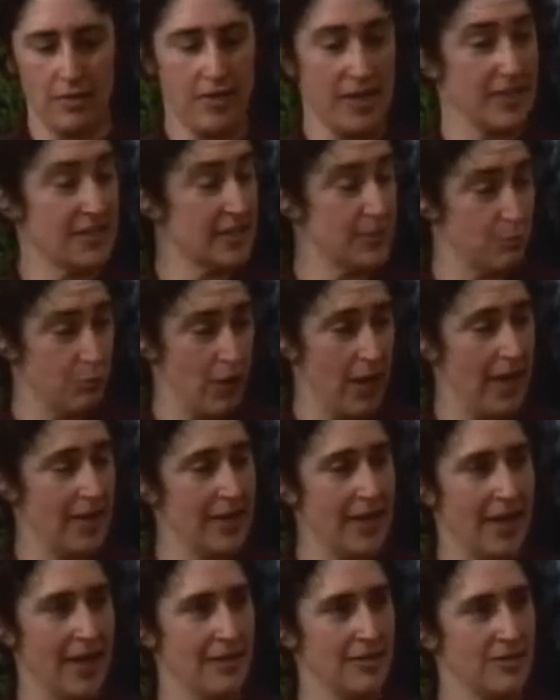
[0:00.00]

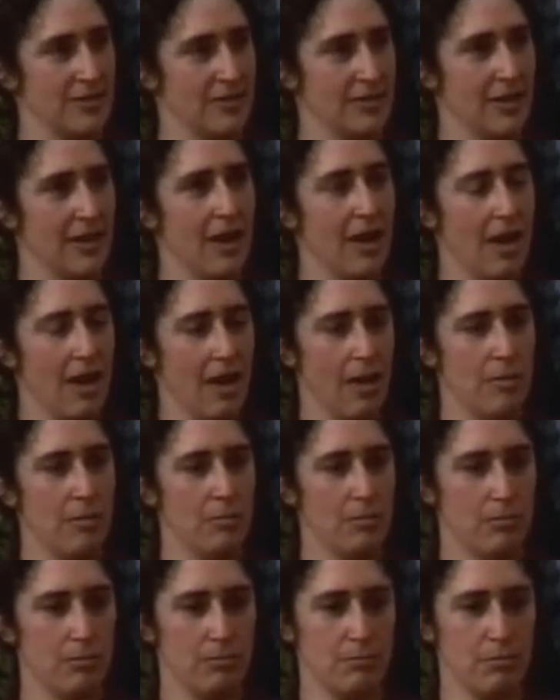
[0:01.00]
spread, and
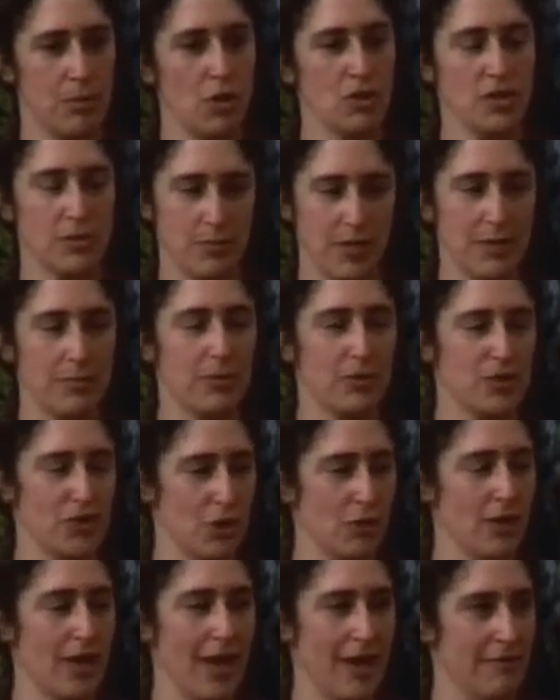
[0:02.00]
most people
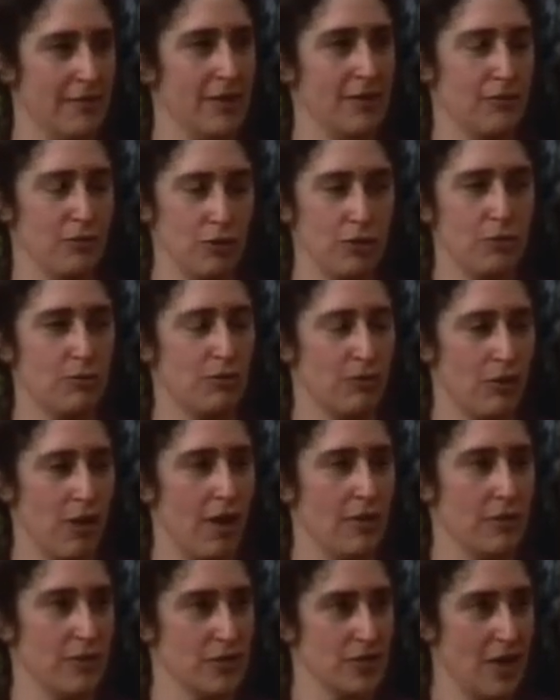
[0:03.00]
don't have enough room for
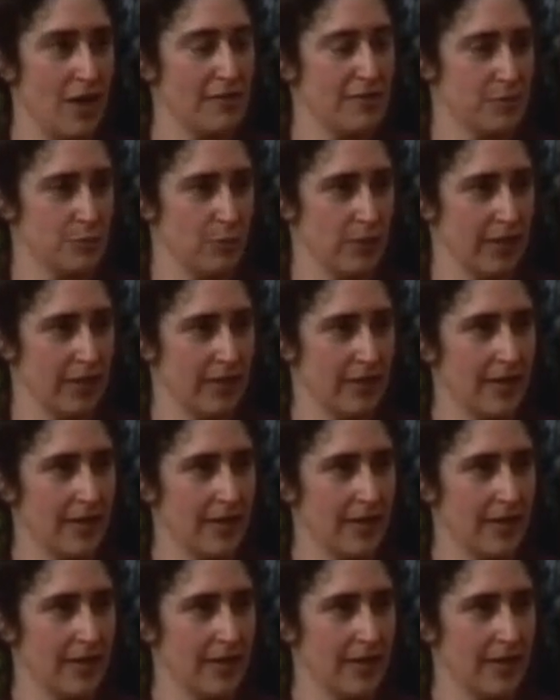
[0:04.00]
all those offspring.